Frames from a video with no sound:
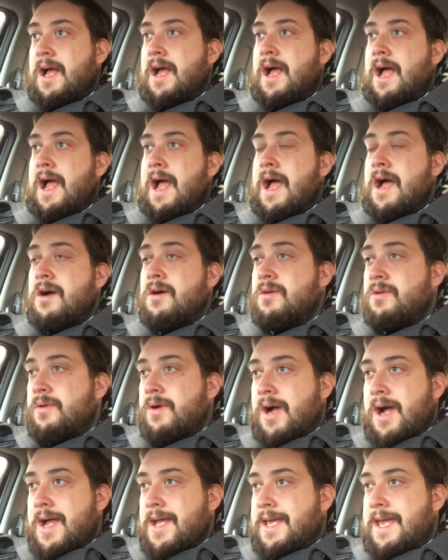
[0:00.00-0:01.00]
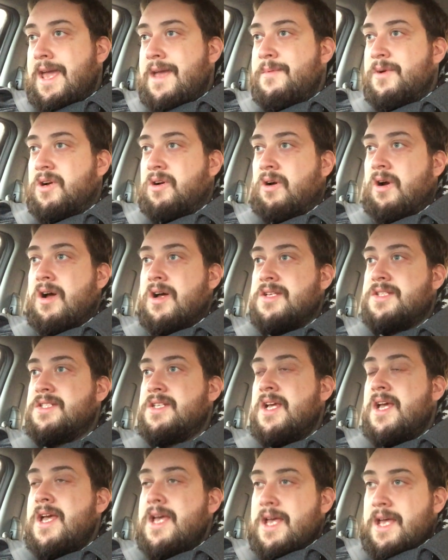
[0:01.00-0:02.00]
how I came across
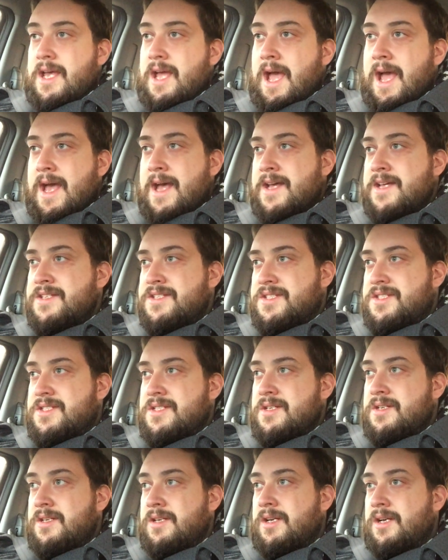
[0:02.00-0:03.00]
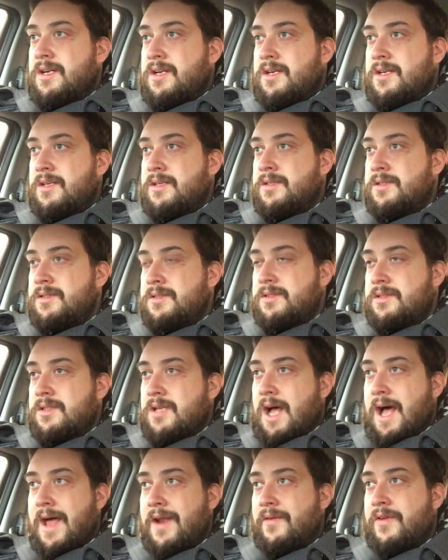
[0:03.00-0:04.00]
as,
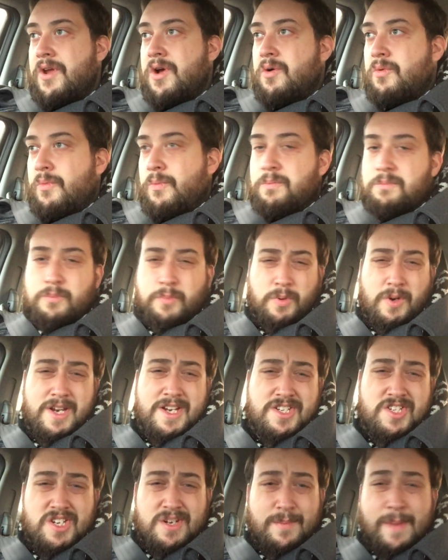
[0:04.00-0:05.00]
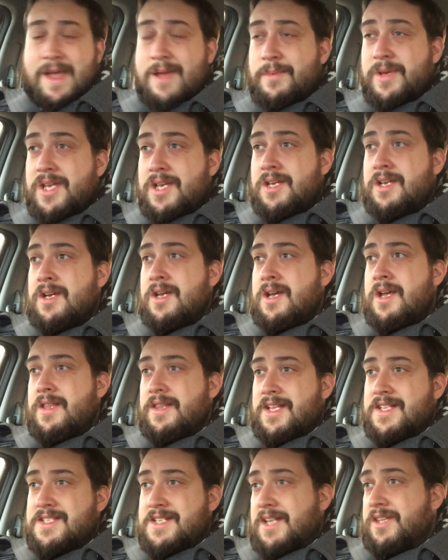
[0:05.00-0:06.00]
I don't know, preachy maybe?
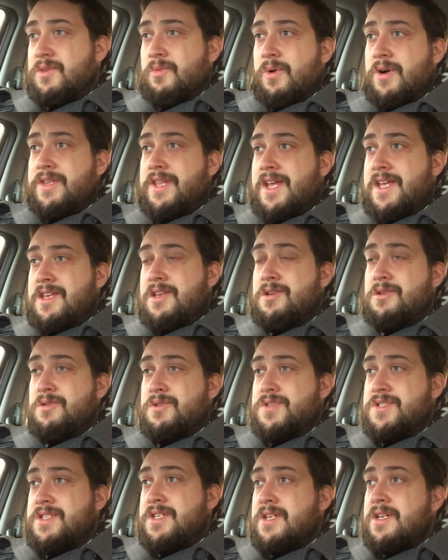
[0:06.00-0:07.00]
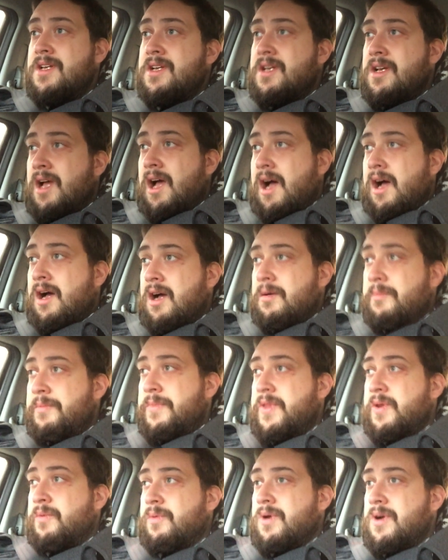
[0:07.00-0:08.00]
That's not the word they used.
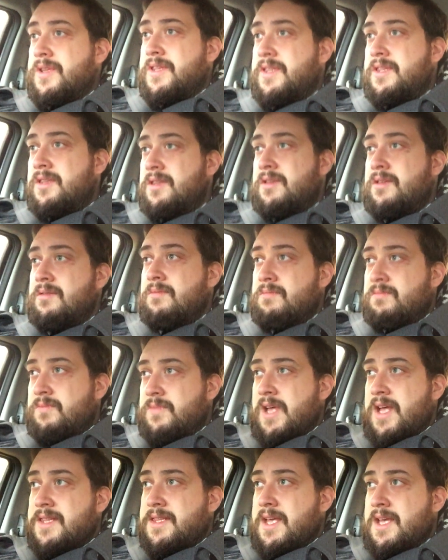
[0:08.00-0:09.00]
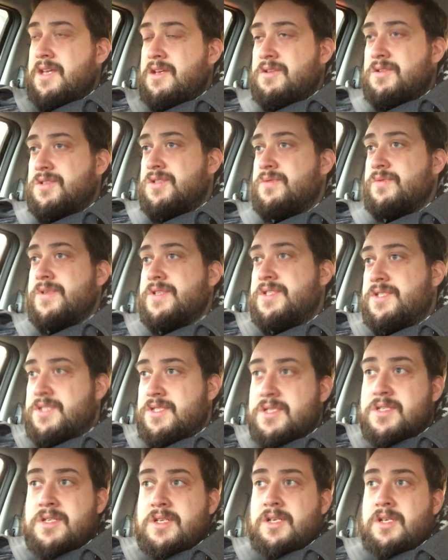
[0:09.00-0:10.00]
The word that they used
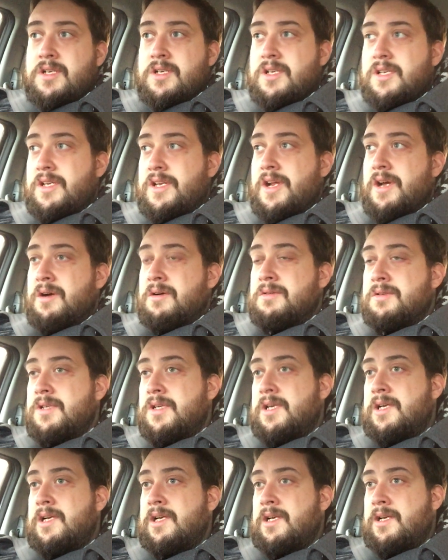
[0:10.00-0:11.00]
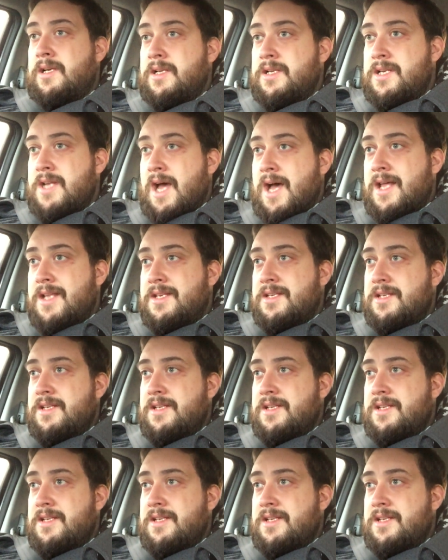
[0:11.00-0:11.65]
was, not,